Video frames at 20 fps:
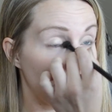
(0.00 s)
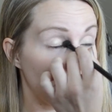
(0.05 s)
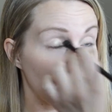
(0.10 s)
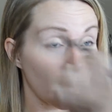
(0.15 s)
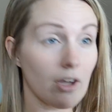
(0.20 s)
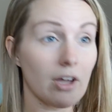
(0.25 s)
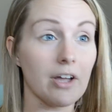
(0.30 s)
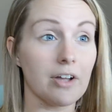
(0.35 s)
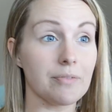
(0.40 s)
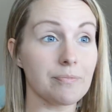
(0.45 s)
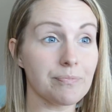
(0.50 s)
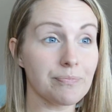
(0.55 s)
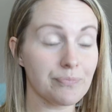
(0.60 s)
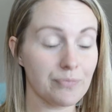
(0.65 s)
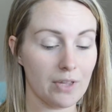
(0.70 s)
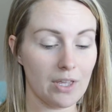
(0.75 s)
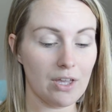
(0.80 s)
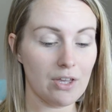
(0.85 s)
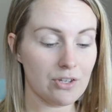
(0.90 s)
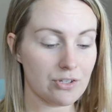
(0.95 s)
Okay,
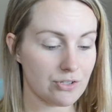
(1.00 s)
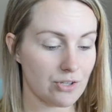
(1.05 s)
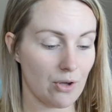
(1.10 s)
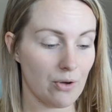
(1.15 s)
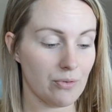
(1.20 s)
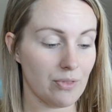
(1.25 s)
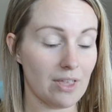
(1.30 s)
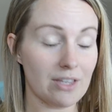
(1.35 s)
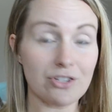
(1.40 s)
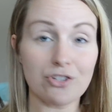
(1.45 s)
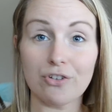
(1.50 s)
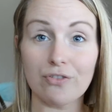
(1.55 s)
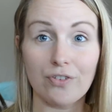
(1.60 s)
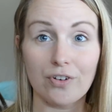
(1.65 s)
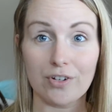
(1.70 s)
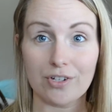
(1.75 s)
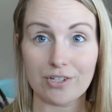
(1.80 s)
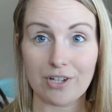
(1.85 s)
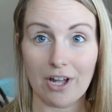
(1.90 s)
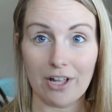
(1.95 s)
so that's your
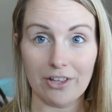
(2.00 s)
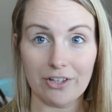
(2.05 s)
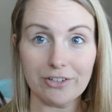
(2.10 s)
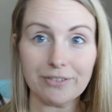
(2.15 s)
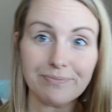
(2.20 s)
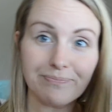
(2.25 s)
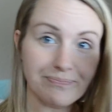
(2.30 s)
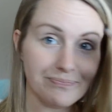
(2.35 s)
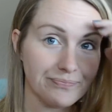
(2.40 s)
first color.